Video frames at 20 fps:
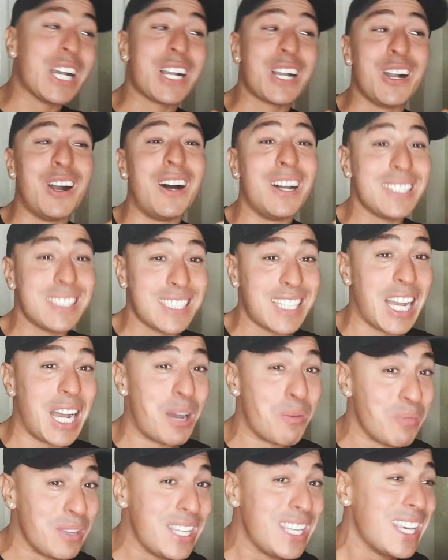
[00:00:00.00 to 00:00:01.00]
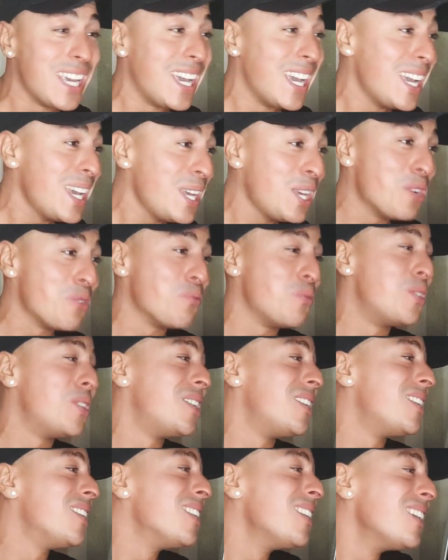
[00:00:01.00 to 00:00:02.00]
goddamn year, you
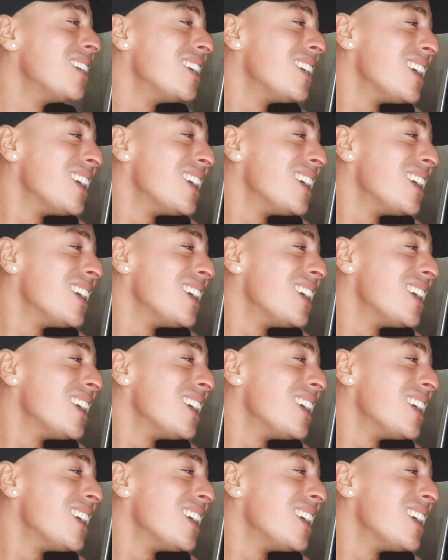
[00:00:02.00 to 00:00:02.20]
all.